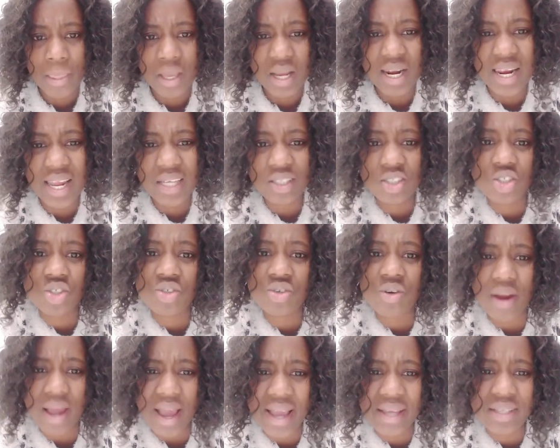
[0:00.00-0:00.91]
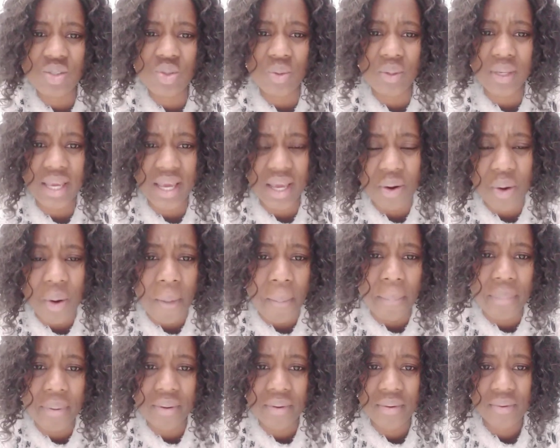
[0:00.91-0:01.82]
Let's try to get
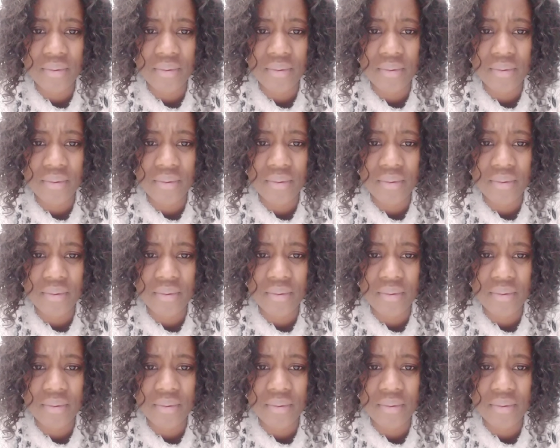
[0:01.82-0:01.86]
up